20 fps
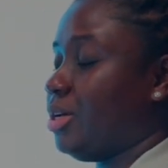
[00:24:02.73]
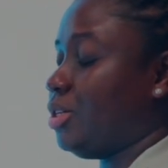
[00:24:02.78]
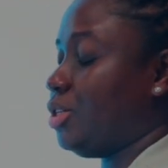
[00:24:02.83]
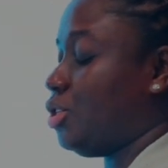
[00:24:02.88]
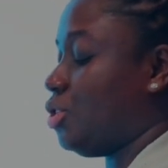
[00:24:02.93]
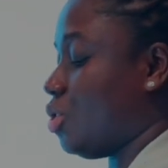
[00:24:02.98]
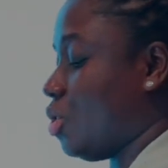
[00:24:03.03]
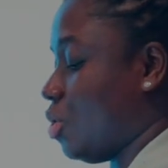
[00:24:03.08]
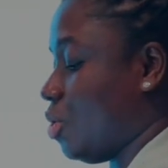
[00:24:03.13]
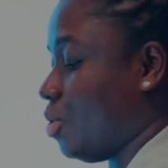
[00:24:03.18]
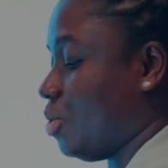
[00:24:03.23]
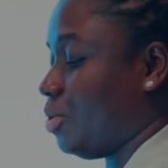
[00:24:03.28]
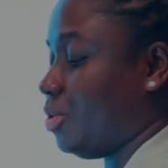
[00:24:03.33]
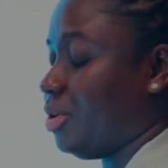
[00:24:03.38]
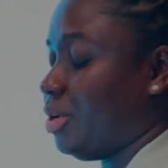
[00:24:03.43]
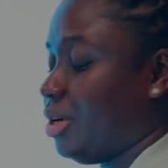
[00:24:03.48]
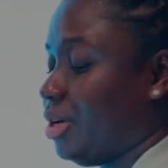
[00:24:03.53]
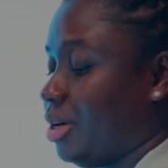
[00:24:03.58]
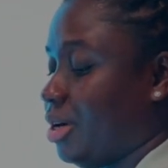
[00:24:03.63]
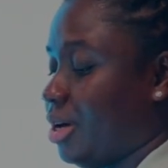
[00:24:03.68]

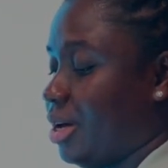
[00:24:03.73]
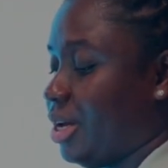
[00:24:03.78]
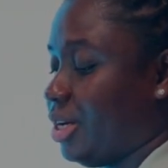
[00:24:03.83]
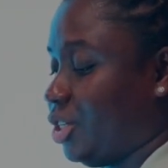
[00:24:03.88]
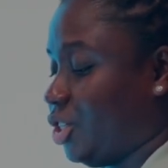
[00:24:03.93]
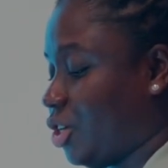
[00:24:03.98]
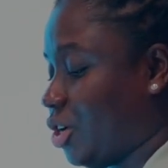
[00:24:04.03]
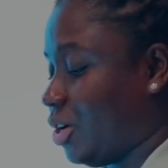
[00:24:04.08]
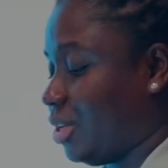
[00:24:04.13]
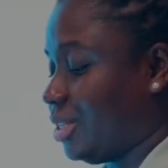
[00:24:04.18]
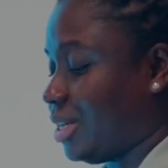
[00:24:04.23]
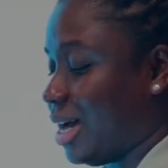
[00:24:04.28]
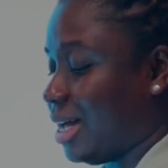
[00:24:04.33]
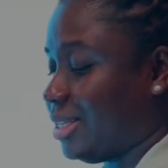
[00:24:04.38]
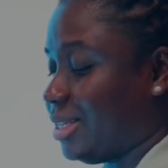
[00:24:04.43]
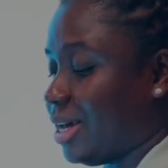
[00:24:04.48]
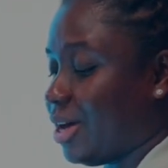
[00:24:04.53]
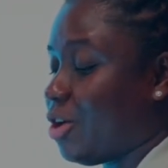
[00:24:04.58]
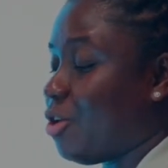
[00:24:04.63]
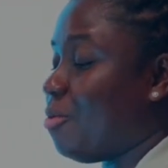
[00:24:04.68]
So, in short,
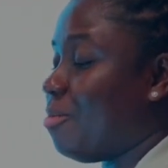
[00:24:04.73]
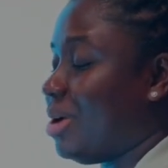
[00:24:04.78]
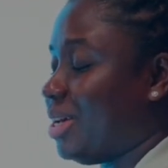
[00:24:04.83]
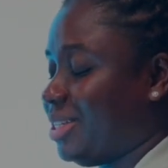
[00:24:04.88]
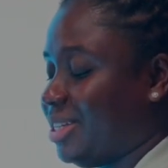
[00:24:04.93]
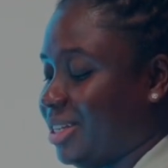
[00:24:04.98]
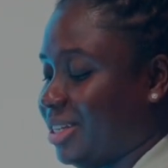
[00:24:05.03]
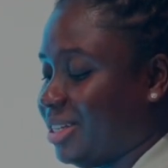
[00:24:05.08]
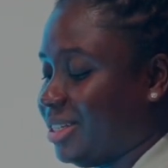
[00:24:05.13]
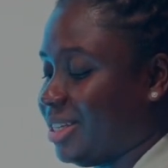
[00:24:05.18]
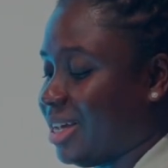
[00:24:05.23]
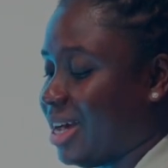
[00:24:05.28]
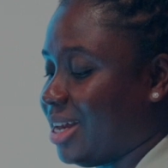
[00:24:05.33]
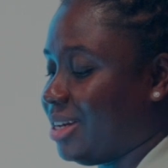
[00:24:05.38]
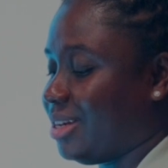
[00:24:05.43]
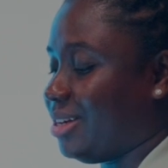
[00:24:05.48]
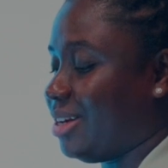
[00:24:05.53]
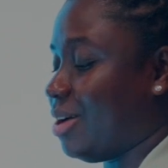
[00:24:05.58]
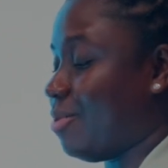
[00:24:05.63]
our take-home message is that